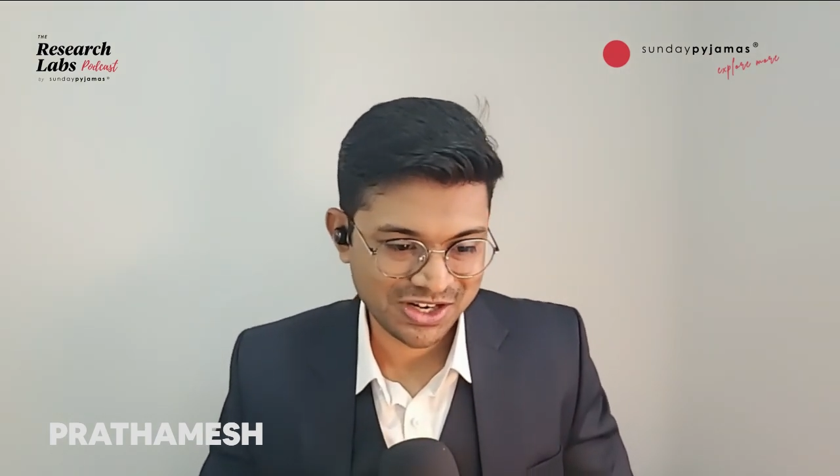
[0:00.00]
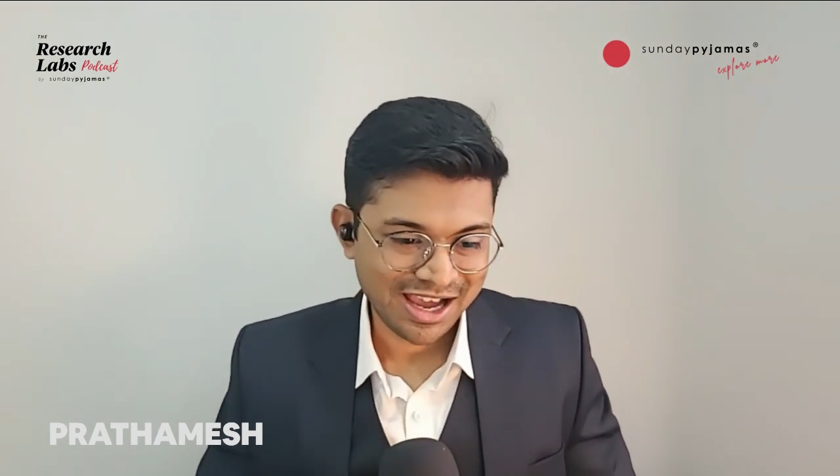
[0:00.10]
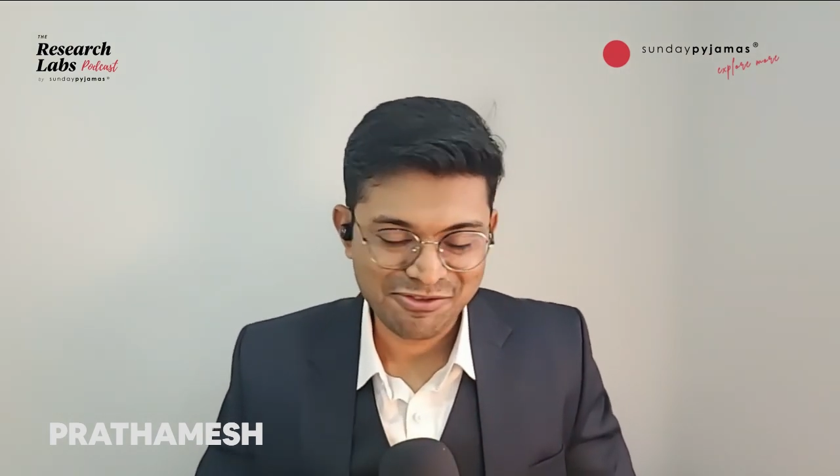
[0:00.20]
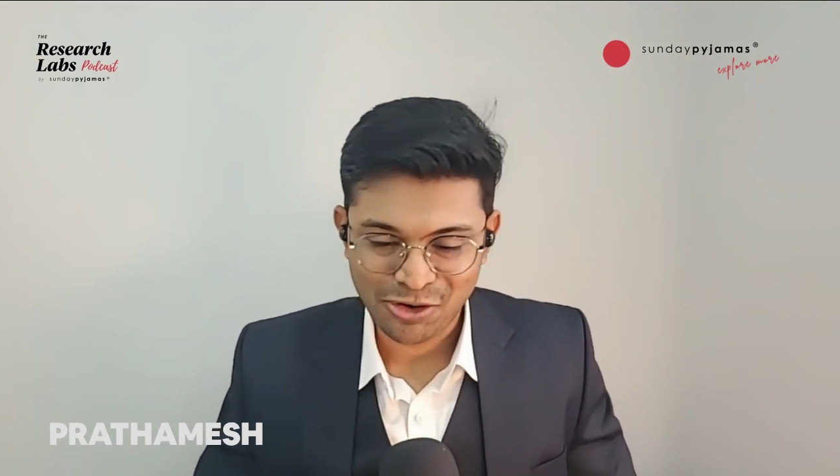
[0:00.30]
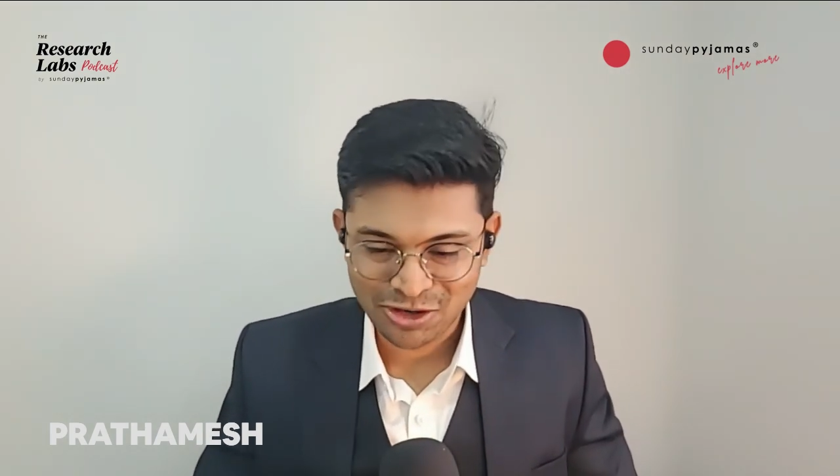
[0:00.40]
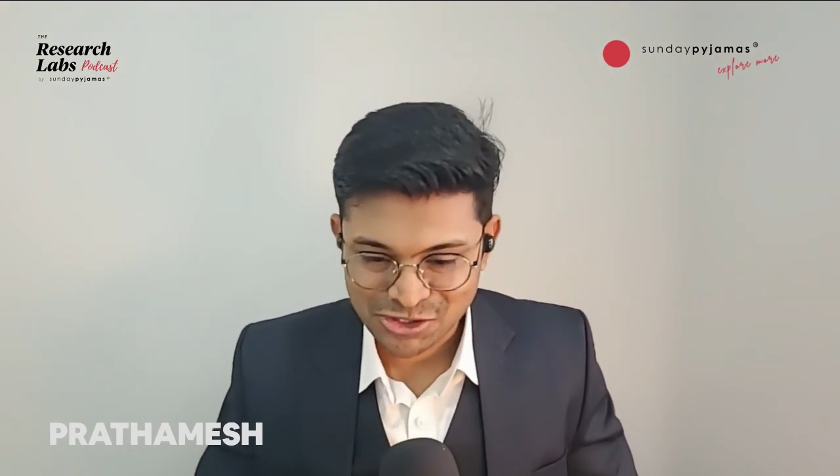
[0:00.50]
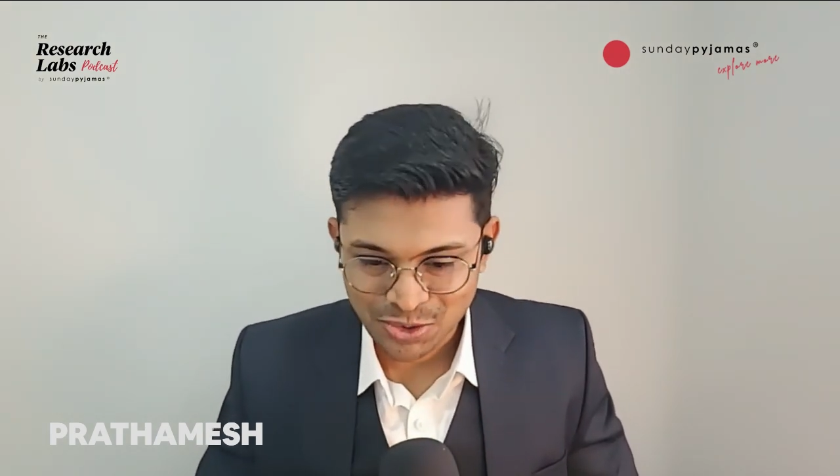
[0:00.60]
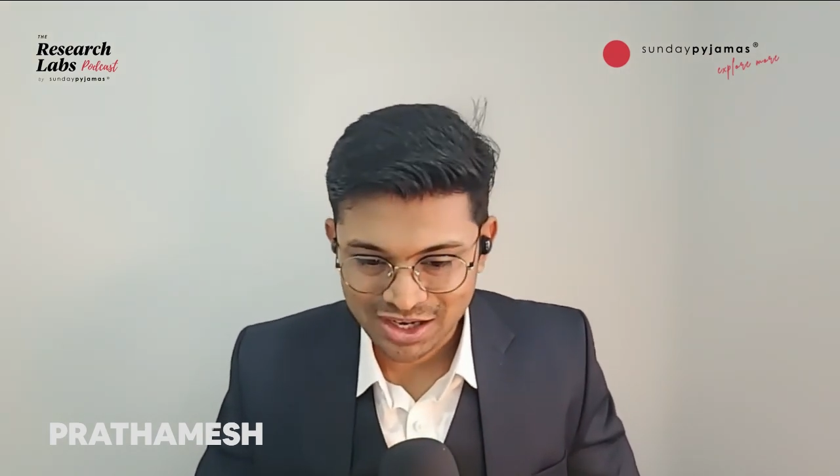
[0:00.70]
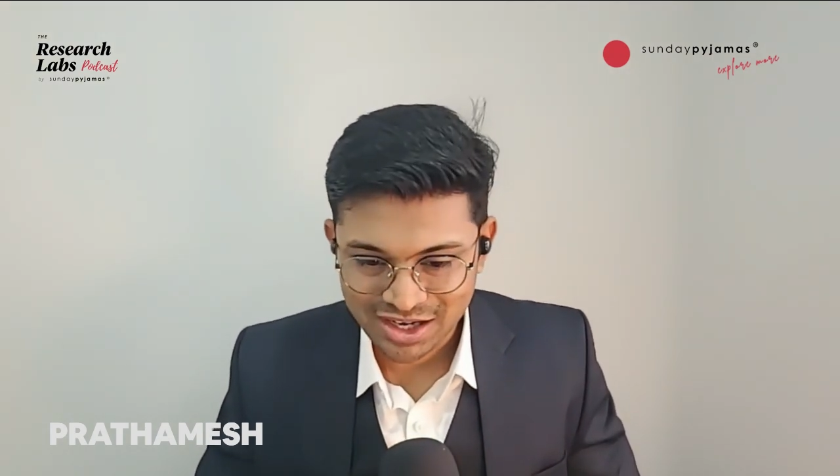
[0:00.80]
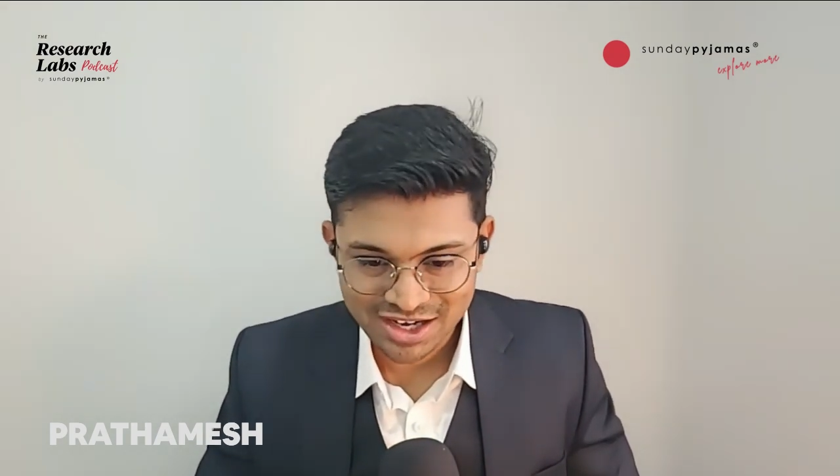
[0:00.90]
And we also
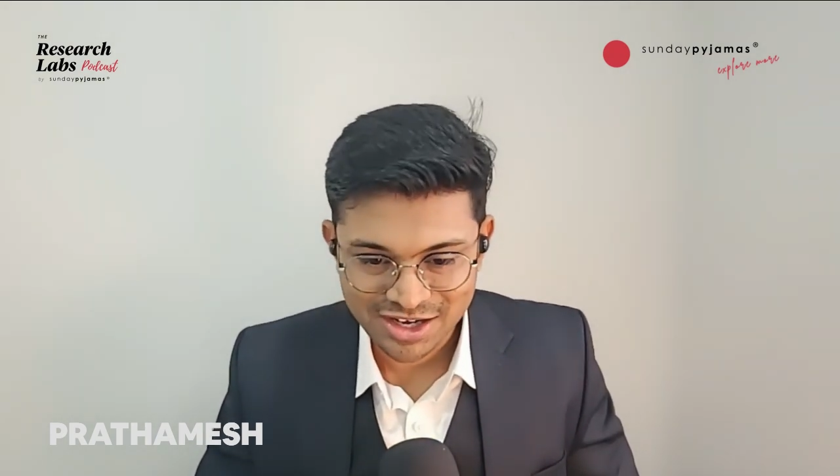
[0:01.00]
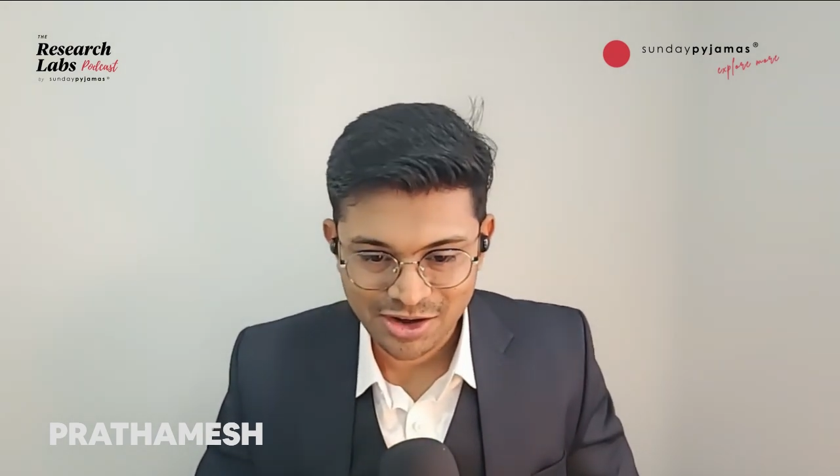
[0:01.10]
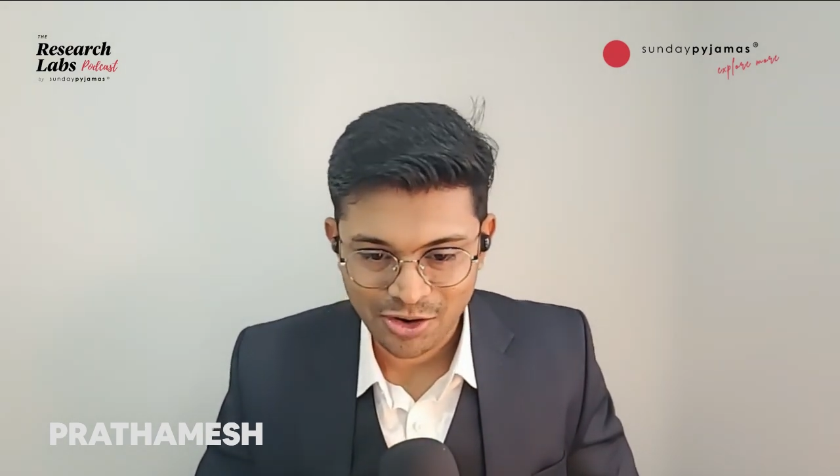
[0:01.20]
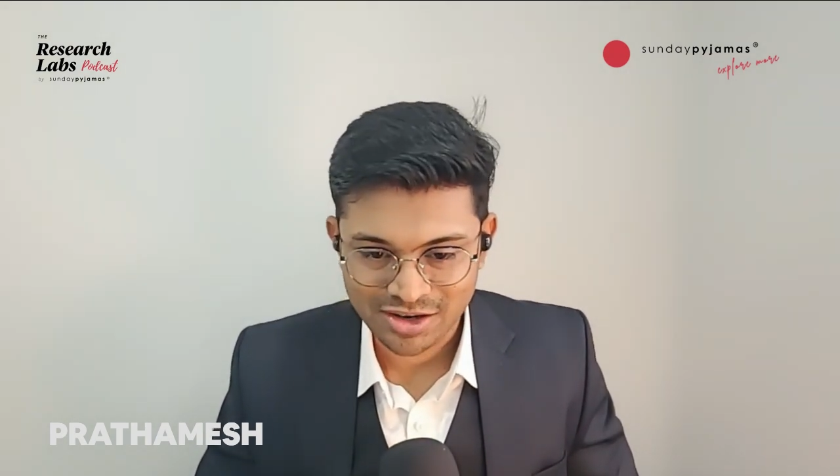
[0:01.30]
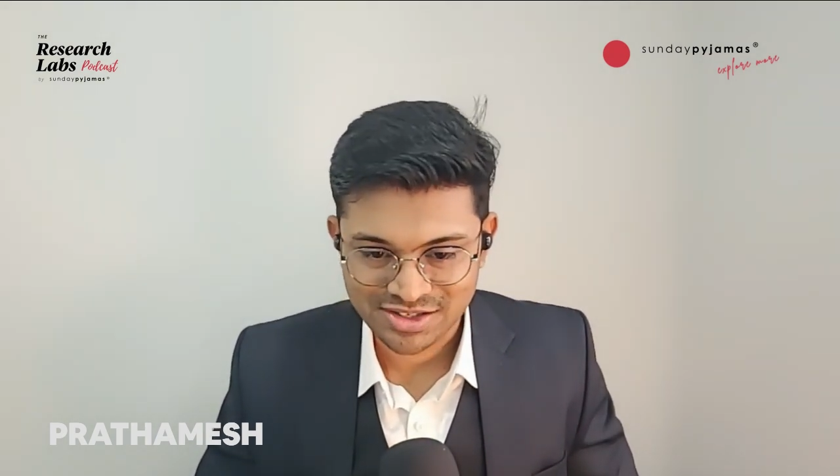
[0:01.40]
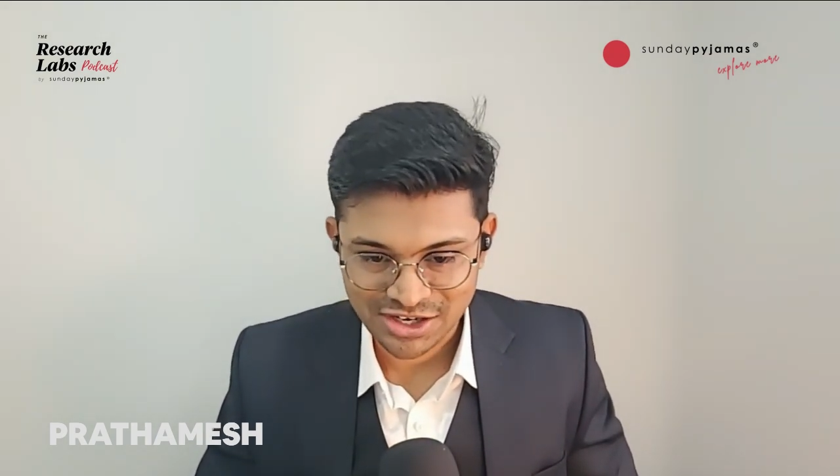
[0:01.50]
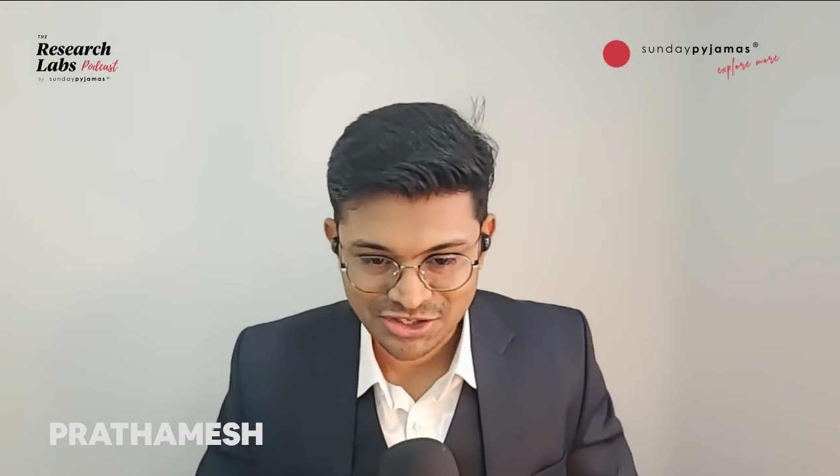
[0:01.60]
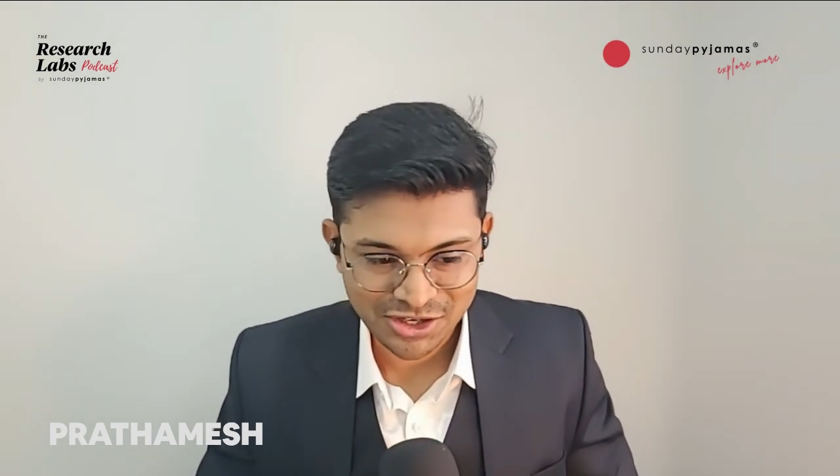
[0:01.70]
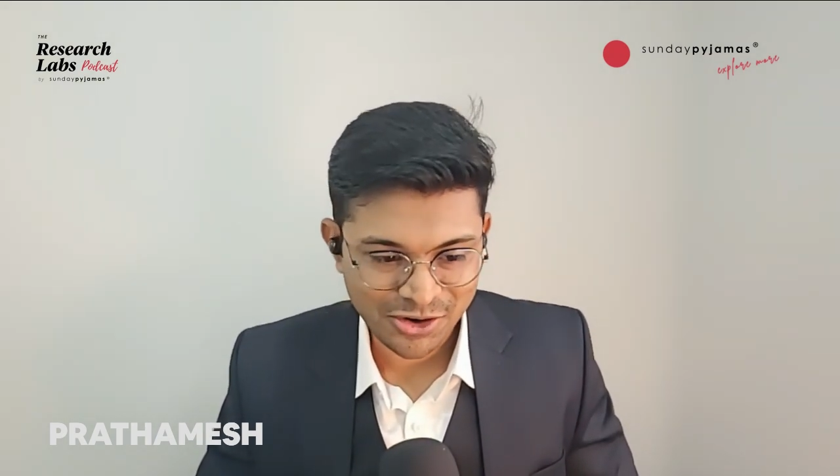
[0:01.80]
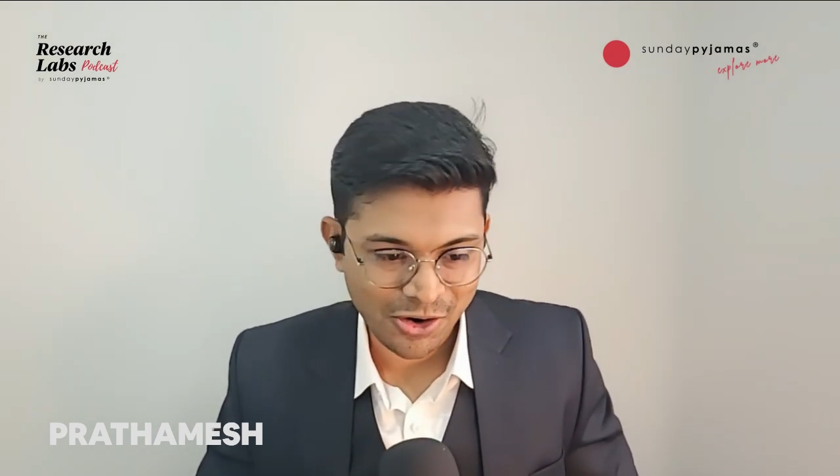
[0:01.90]
attended your
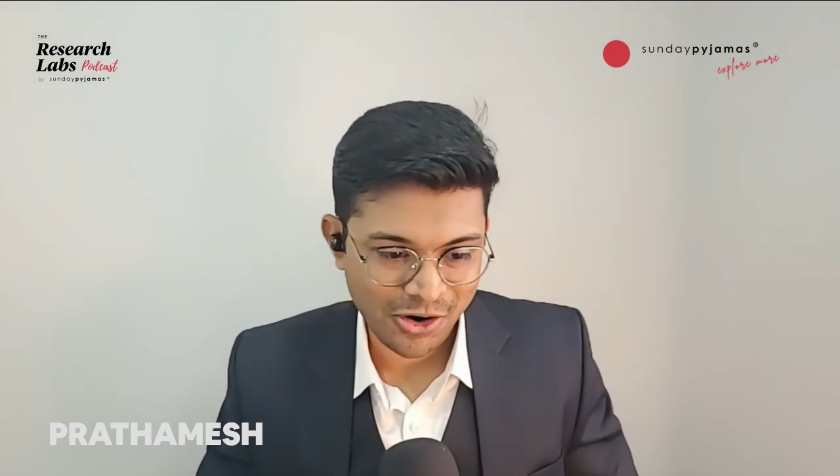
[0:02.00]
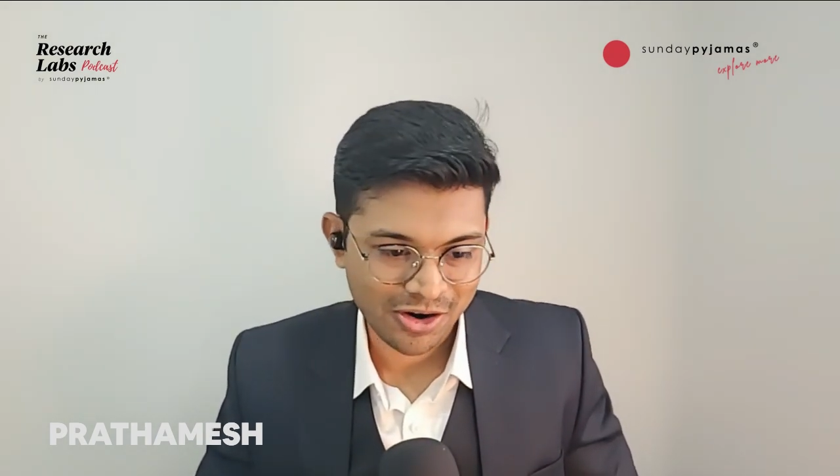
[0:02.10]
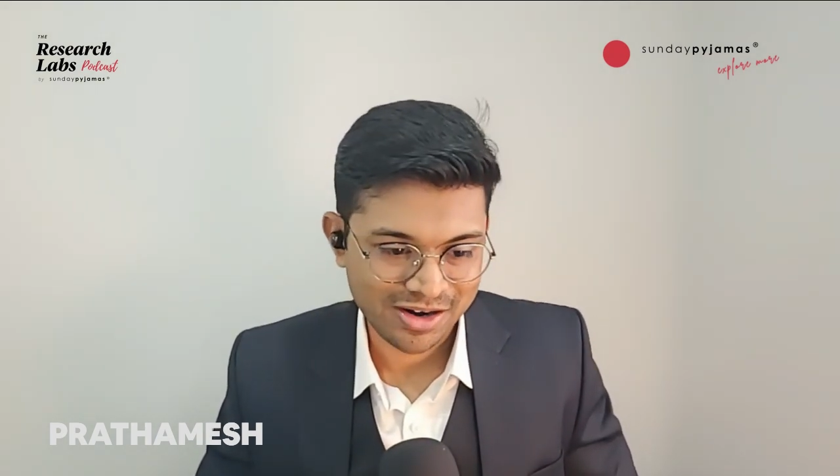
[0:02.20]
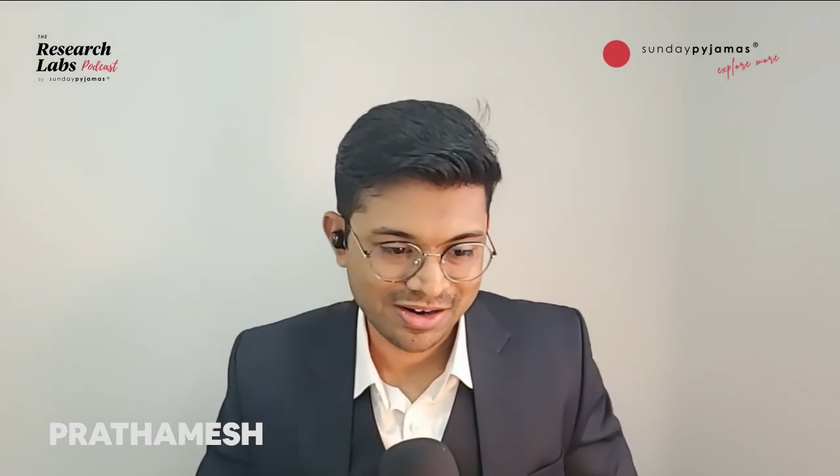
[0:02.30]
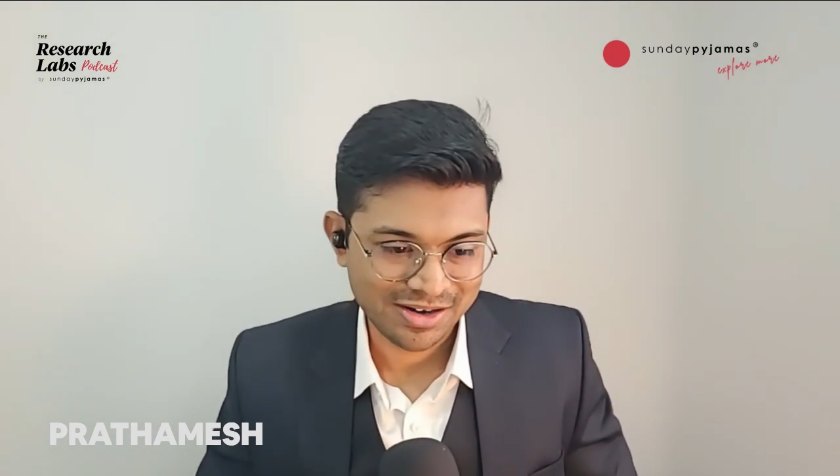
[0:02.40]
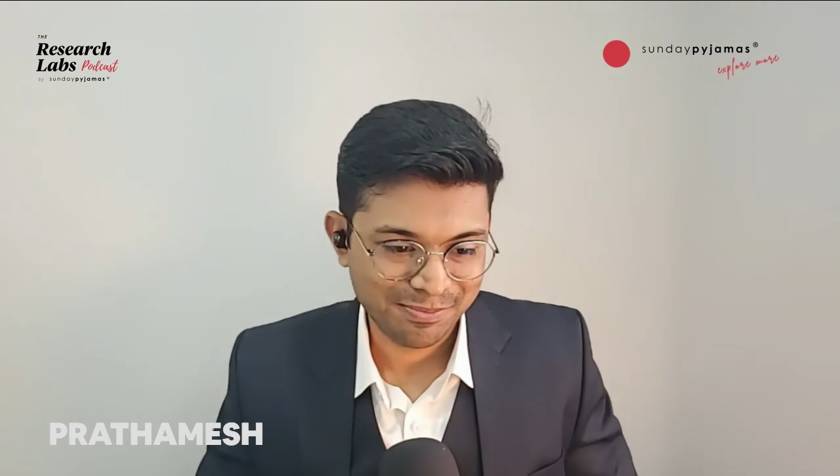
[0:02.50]
session on